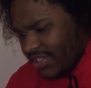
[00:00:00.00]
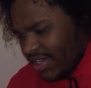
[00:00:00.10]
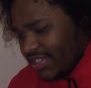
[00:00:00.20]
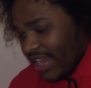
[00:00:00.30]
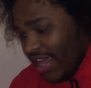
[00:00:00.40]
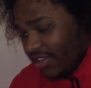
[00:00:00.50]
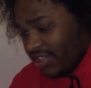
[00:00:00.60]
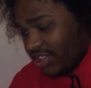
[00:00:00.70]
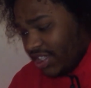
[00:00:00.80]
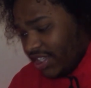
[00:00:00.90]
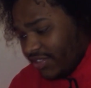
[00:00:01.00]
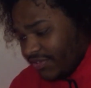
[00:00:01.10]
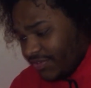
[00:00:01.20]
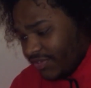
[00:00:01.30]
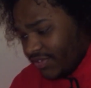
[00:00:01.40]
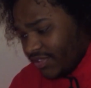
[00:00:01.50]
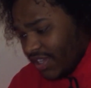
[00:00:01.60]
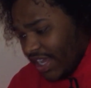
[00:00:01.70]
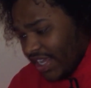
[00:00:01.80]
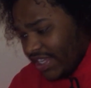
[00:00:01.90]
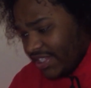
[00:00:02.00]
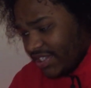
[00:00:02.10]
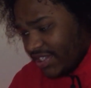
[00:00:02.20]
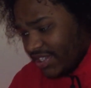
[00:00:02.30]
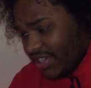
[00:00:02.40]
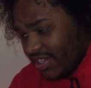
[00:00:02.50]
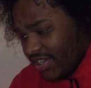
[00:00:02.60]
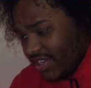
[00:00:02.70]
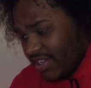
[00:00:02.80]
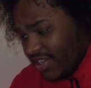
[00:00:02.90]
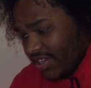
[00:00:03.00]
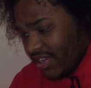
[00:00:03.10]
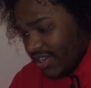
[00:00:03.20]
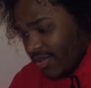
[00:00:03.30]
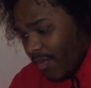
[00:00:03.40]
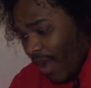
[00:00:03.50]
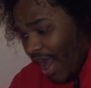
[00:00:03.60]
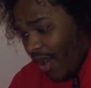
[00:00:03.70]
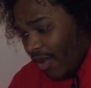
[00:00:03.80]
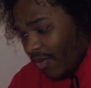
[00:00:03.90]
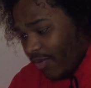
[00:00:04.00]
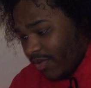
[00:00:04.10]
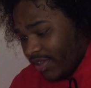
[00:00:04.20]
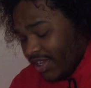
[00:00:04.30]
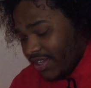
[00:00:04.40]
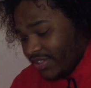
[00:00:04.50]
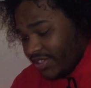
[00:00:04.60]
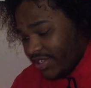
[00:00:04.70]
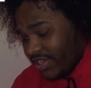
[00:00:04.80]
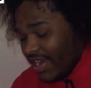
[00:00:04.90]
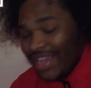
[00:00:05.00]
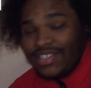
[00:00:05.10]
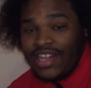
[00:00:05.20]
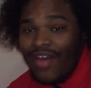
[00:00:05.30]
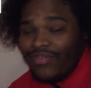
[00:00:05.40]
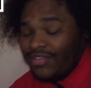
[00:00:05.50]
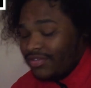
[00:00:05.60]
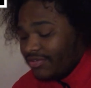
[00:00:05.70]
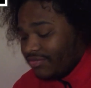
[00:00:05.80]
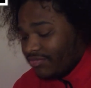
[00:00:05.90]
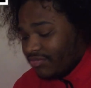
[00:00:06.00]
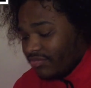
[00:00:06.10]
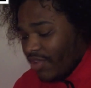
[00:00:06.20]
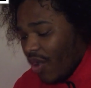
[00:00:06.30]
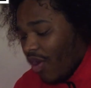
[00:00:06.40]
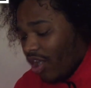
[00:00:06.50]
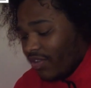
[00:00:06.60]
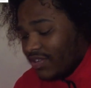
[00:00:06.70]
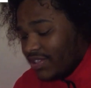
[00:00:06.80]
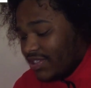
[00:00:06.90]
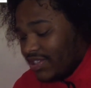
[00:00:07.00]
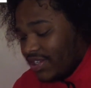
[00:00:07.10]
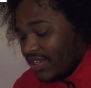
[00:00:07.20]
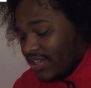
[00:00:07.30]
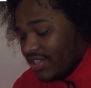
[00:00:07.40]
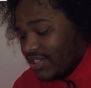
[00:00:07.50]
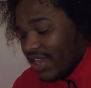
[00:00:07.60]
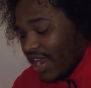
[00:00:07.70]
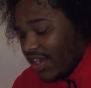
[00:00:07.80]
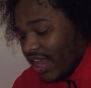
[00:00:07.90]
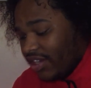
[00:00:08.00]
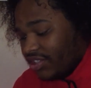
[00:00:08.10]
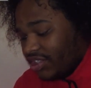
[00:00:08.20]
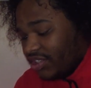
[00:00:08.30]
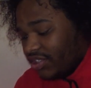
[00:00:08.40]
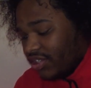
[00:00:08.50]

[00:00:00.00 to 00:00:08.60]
His energy is wow, is next level. No artist is seeing this kind of energy.